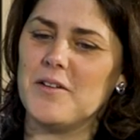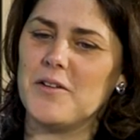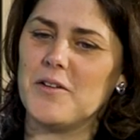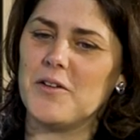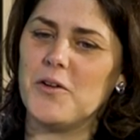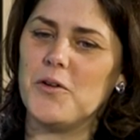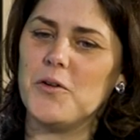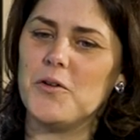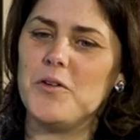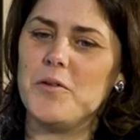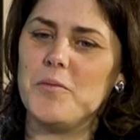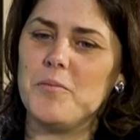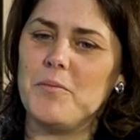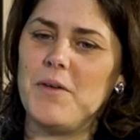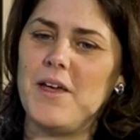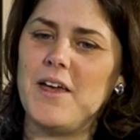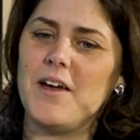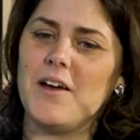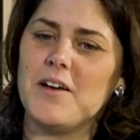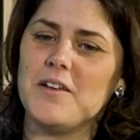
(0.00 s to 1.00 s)
could
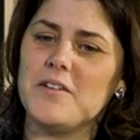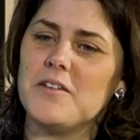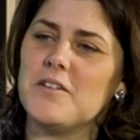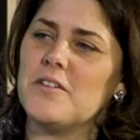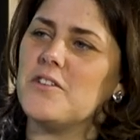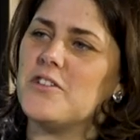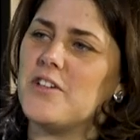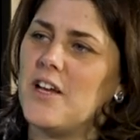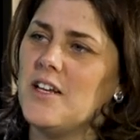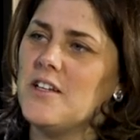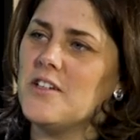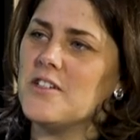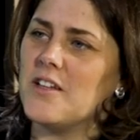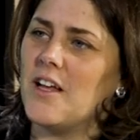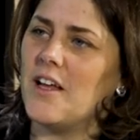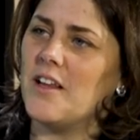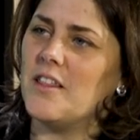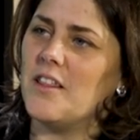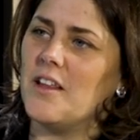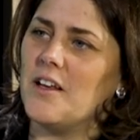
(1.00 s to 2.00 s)
make us change
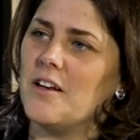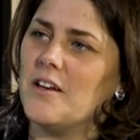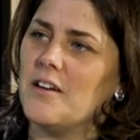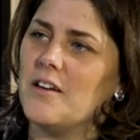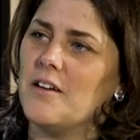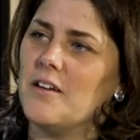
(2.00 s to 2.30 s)
that then?